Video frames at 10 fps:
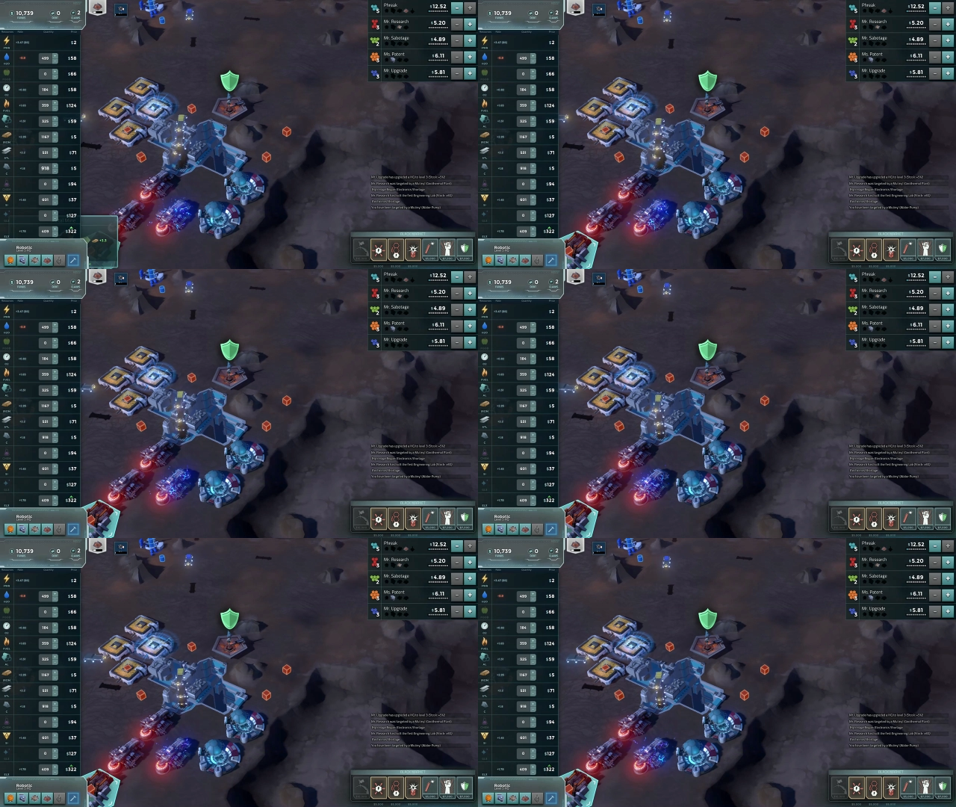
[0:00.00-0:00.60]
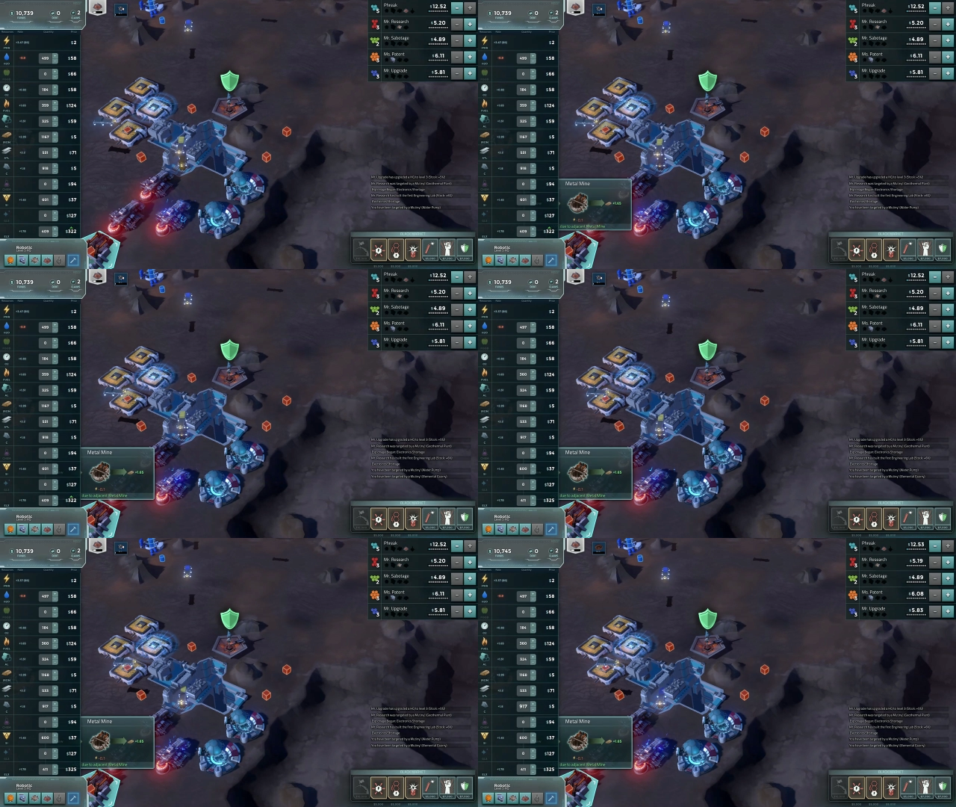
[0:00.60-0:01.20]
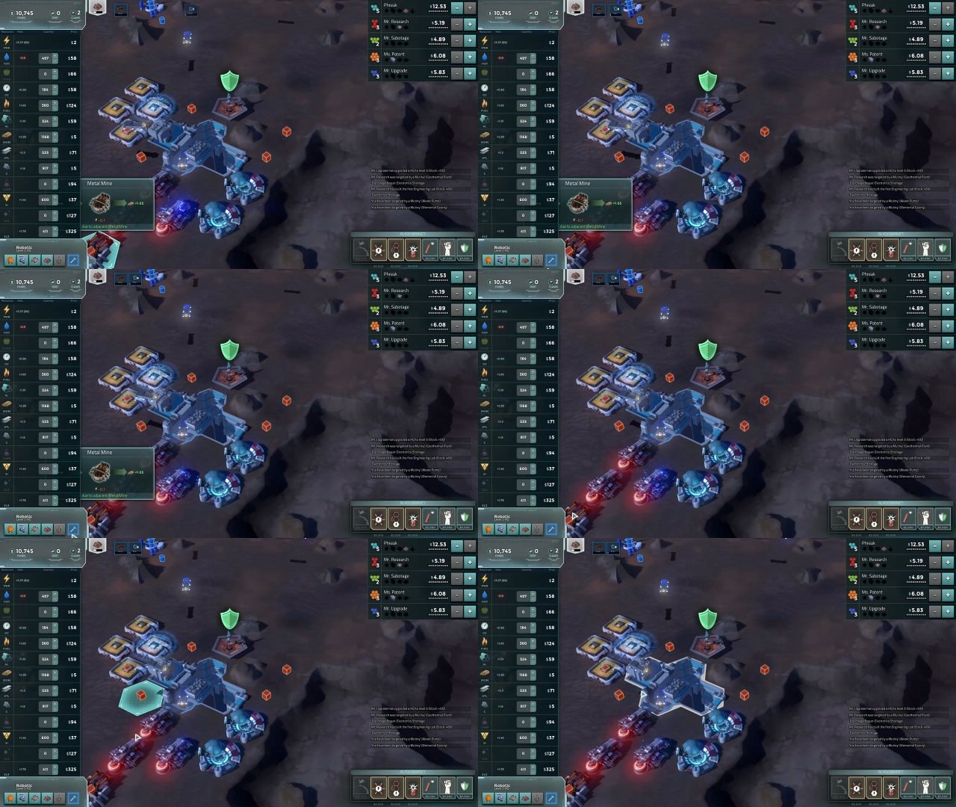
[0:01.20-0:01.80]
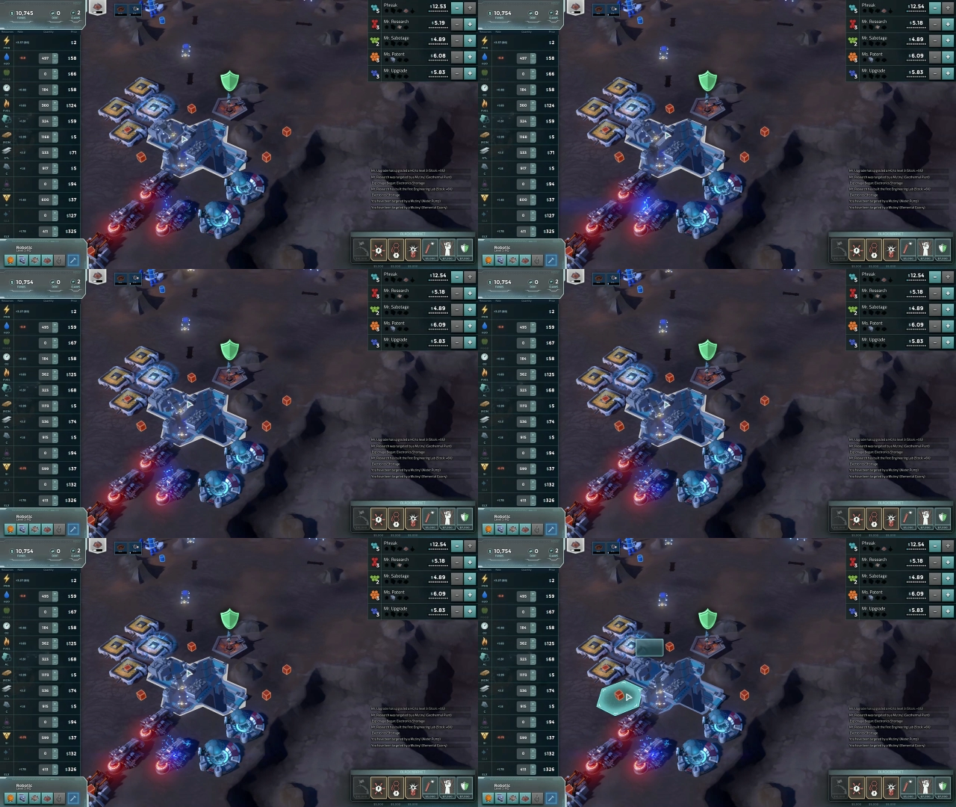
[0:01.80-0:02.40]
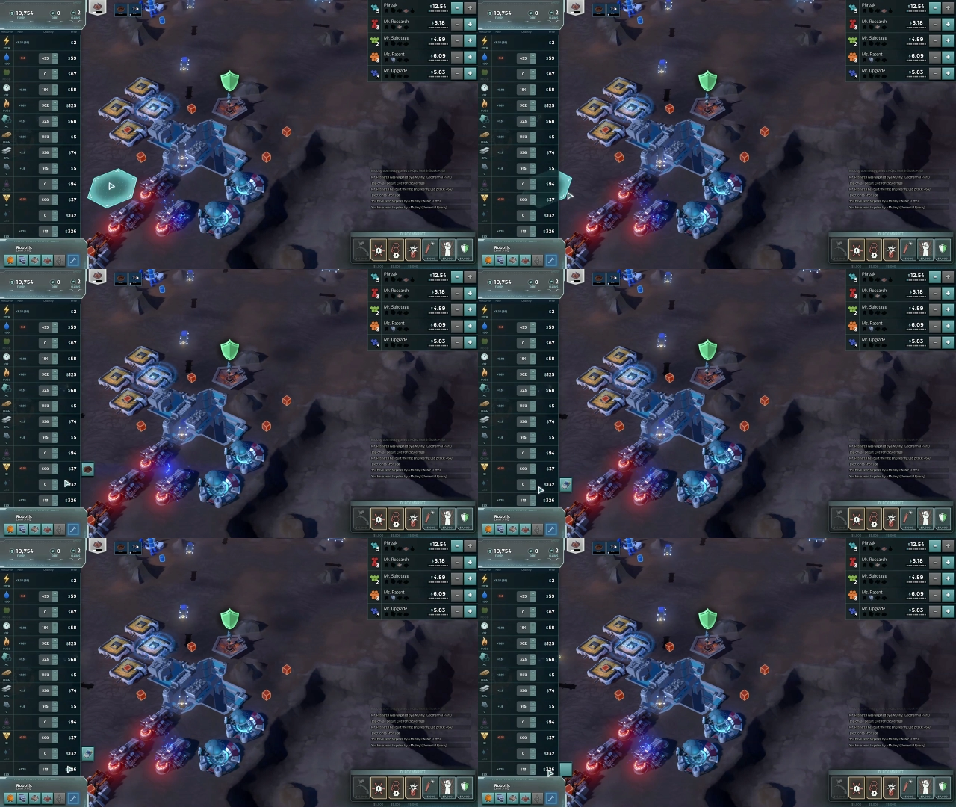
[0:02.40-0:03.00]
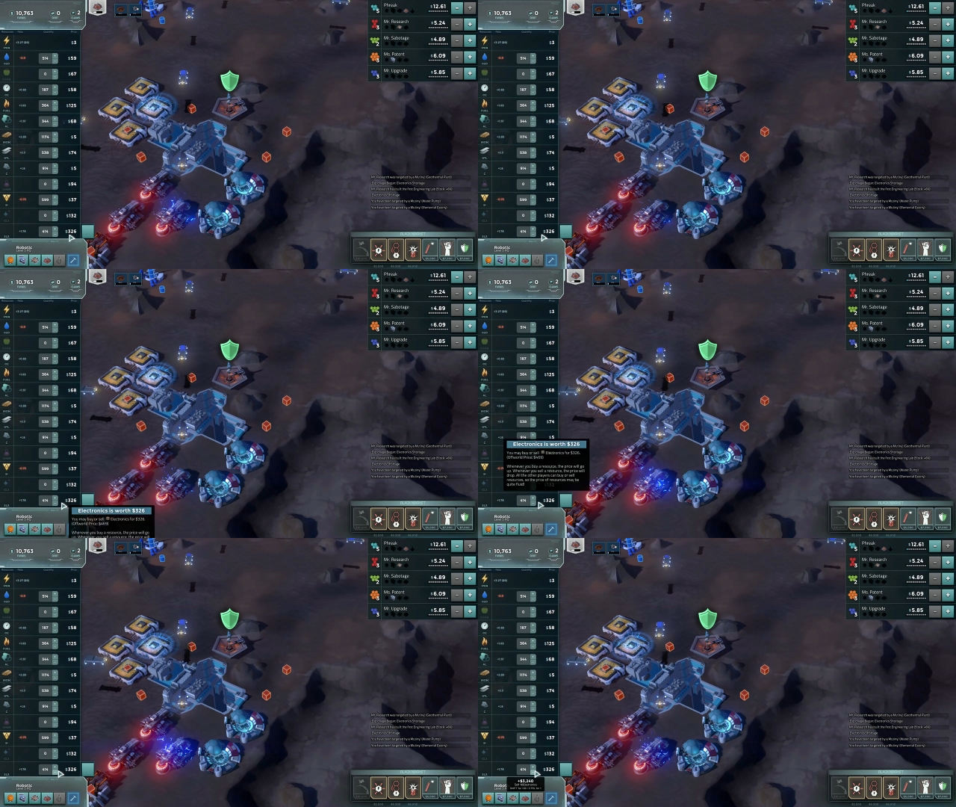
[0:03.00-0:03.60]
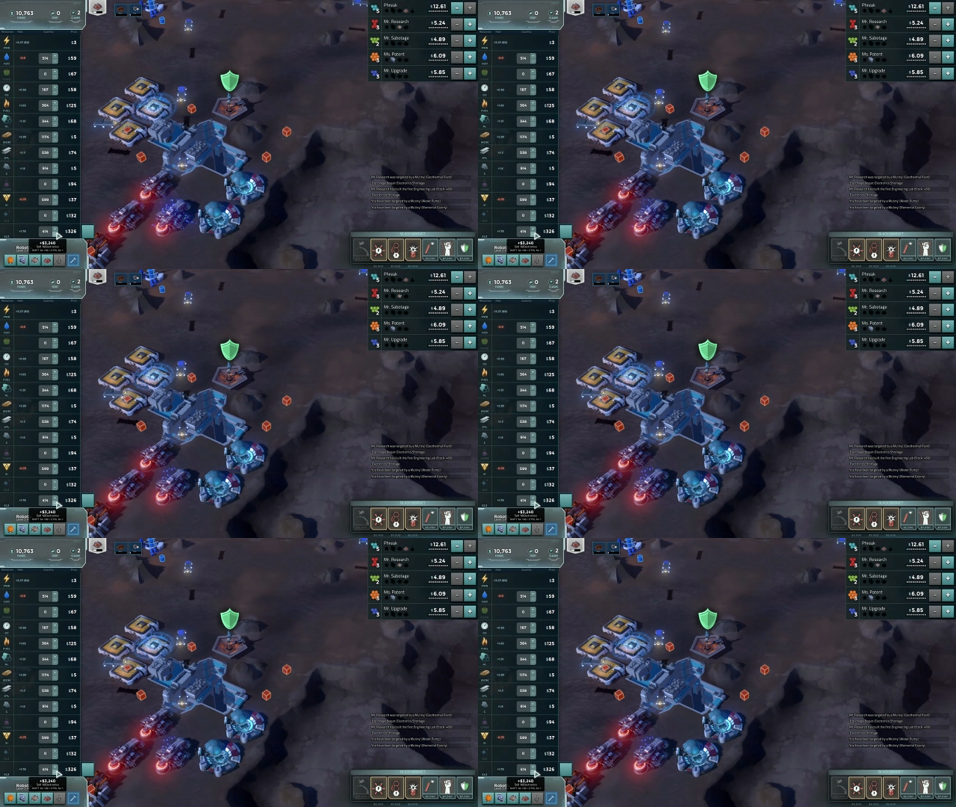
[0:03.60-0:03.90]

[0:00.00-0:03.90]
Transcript: [unreadable: no face in view]